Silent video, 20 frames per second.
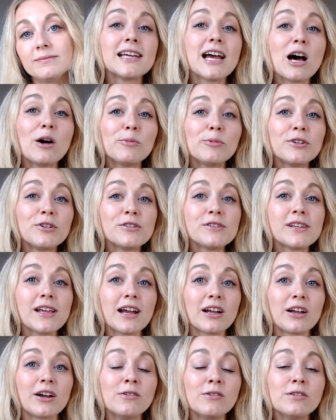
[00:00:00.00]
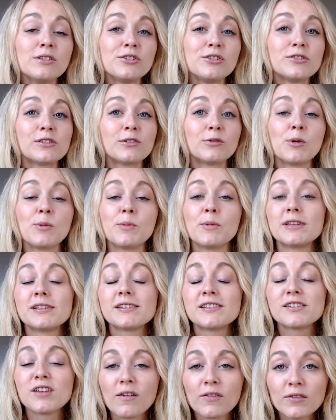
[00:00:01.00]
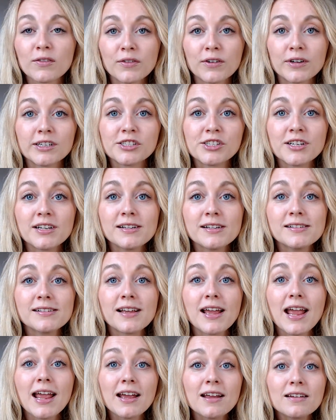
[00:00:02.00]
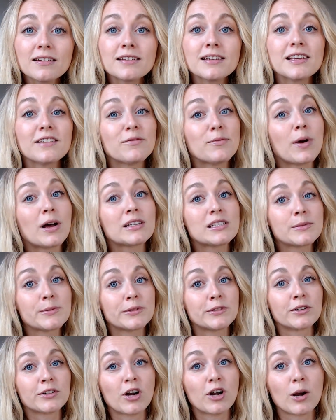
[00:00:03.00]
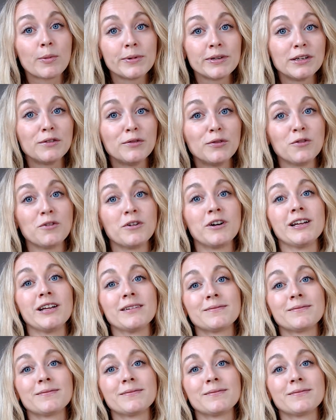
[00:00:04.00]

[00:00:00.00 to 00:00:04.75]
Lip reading: To help reduce echo, choose a room with soft furnishings and, if possible, carpeted flooring.